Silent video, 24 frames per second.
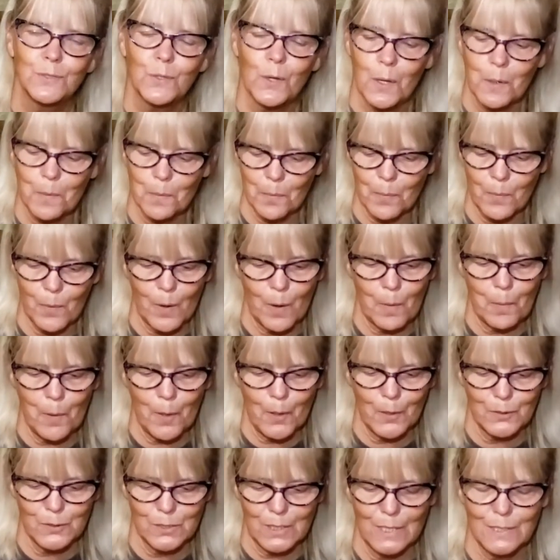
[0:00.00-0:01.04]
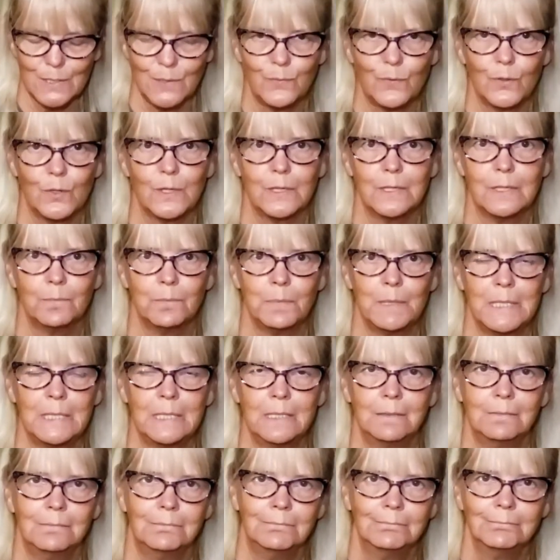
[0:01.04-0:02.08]
So I apologize for it
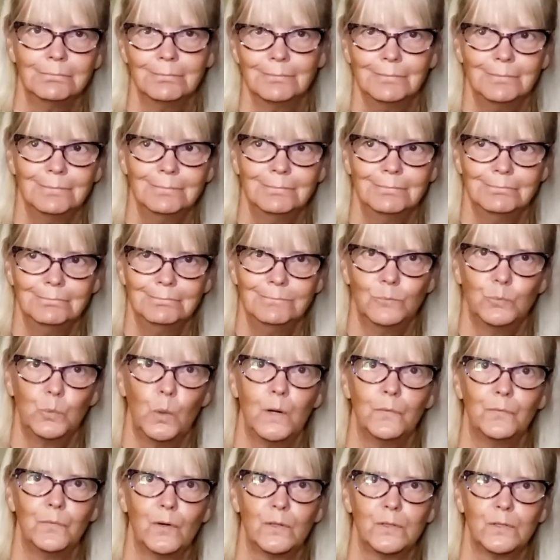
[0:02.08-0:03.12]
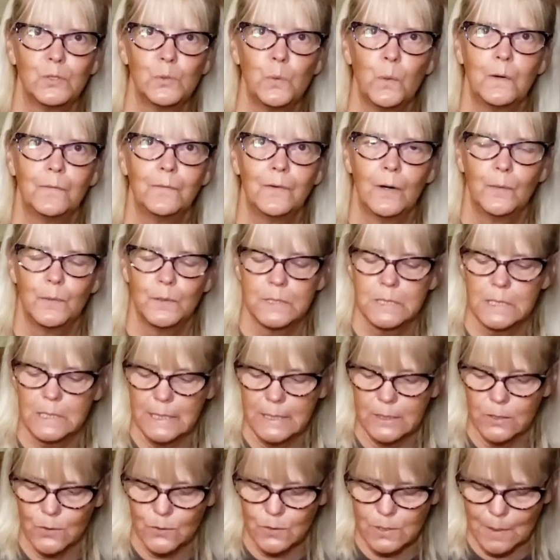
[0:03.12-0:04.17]
being 12, 12 hours
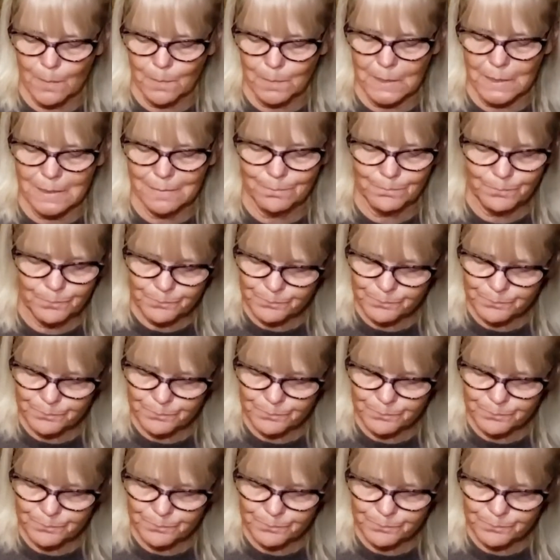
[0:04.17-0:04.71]
late or something.